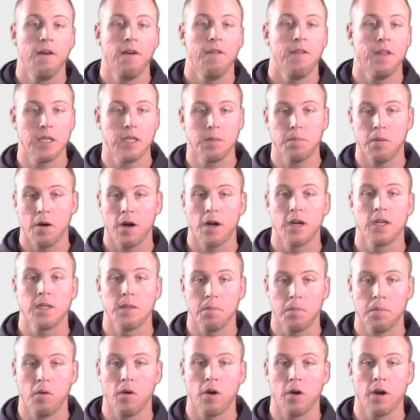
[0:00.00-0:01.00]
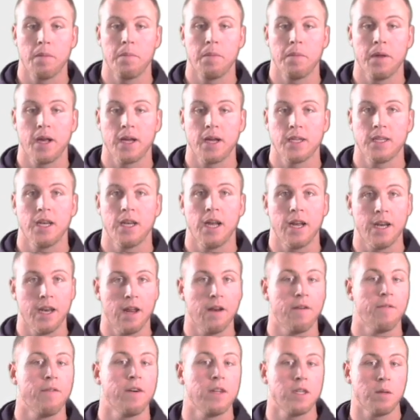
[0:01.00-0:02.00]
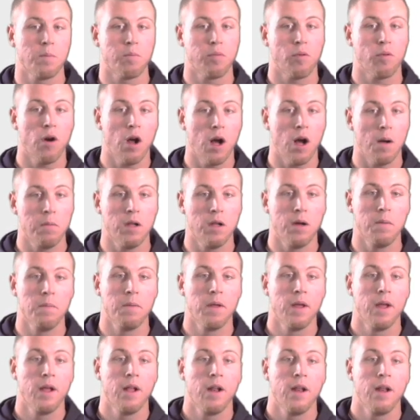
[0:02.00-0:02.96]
This part is important because it identifies a problem